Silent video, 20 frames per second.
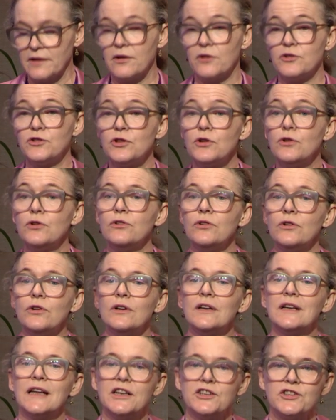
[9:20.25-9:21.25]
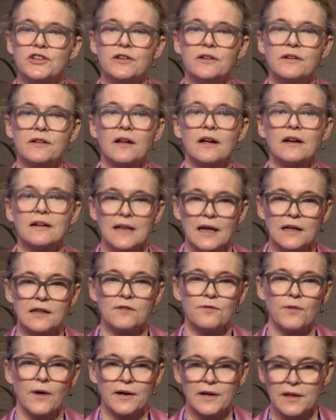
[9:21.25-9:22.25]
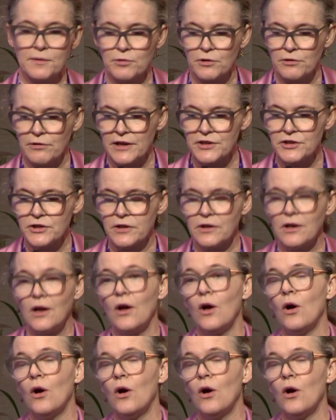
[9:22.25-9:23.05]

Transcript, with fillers: so two new lesions classified as progression